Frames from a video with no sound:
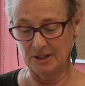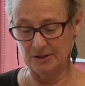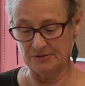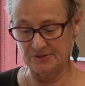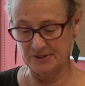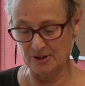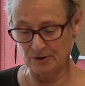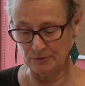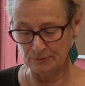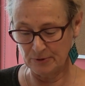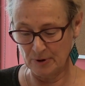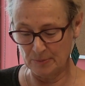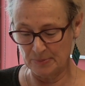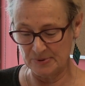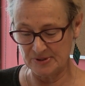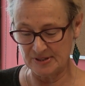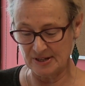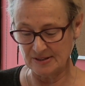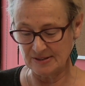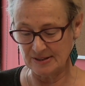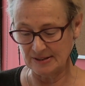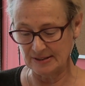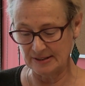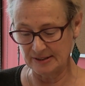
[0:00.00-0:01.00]
of
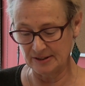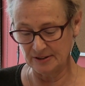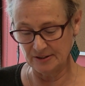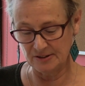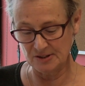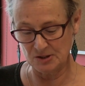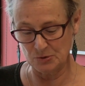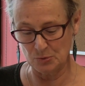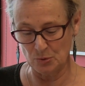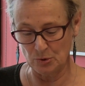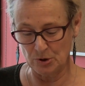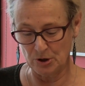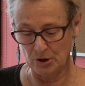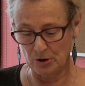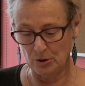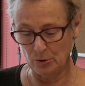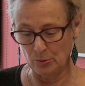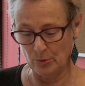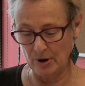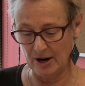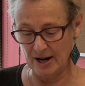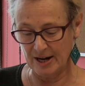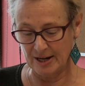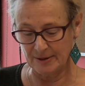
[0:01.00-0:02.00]
self-represented litigants will go
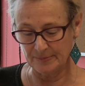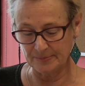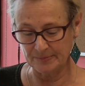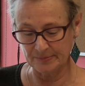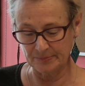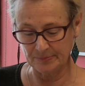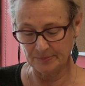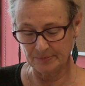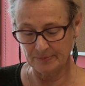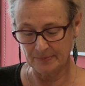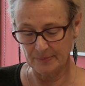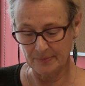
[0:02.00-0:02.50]
away.